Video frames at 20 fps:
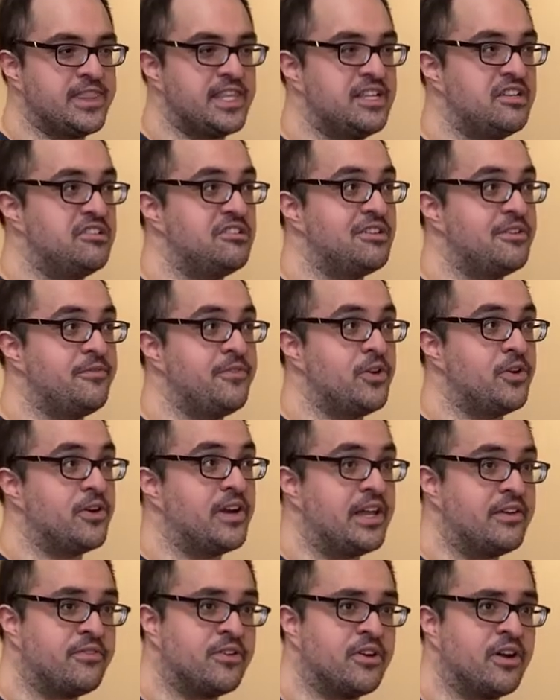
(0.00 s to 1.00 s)
is if you're
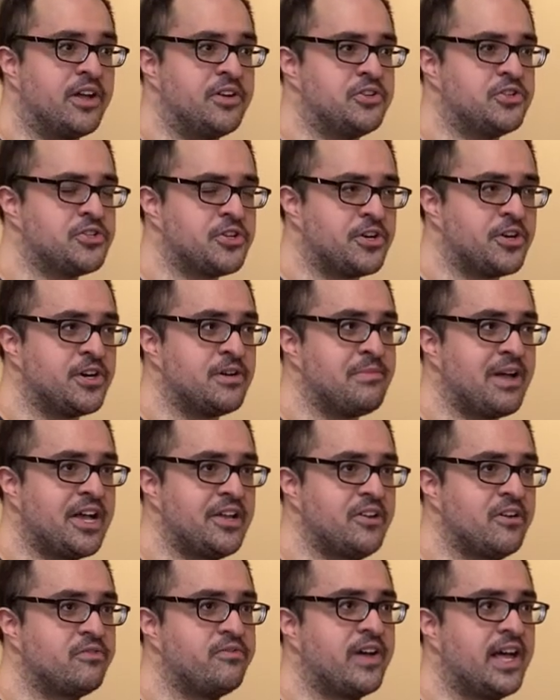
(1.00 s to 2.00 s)
ever unsure about
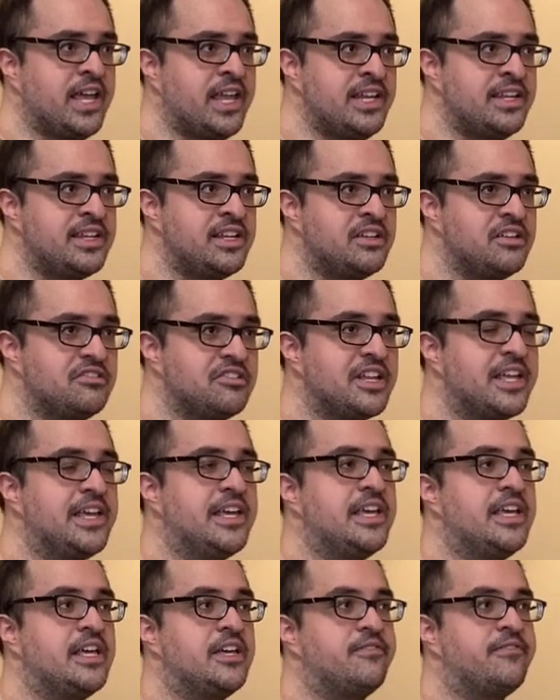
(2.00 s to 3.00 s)
your findings,
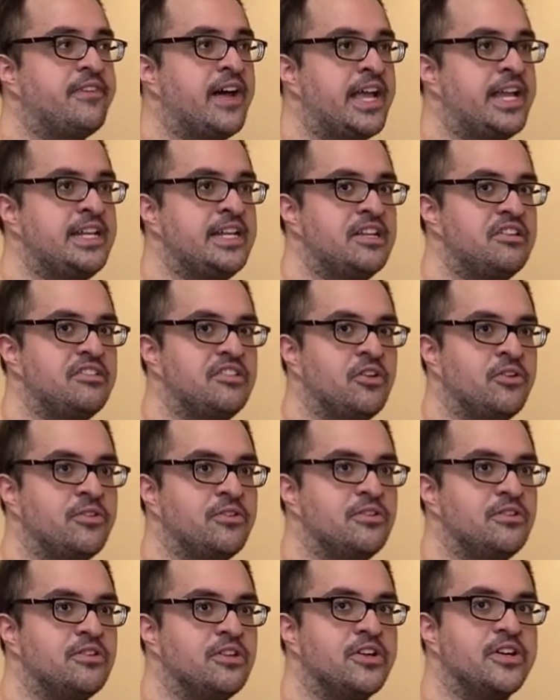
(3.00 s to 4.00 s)
if findings don't
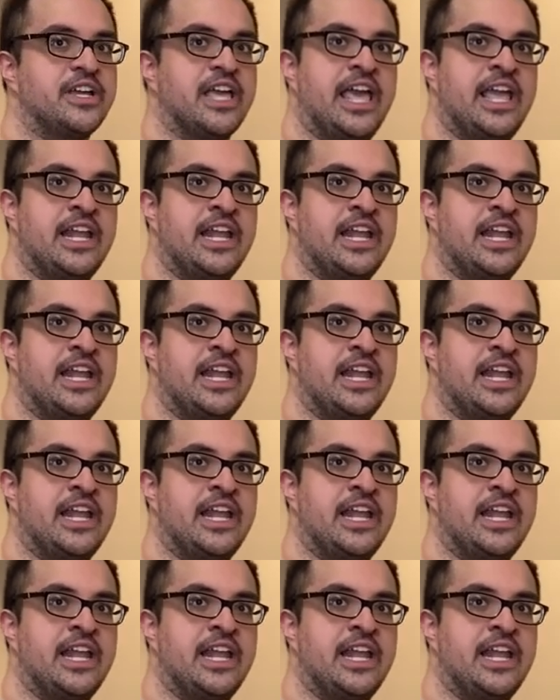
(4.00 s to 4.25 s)
look